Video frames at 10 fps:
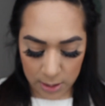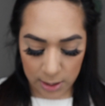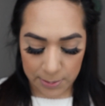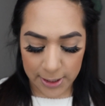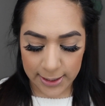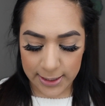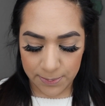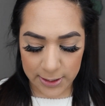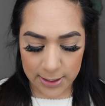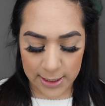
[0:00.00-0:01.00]
And I'm gonna
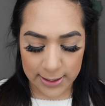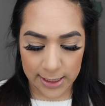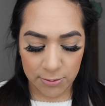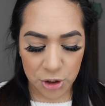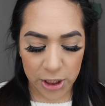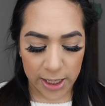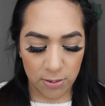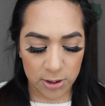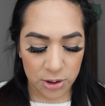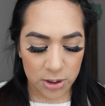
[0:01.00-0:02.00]
dip into that same
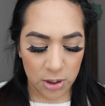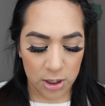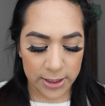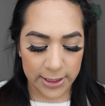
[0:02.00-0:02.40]
shade, which is called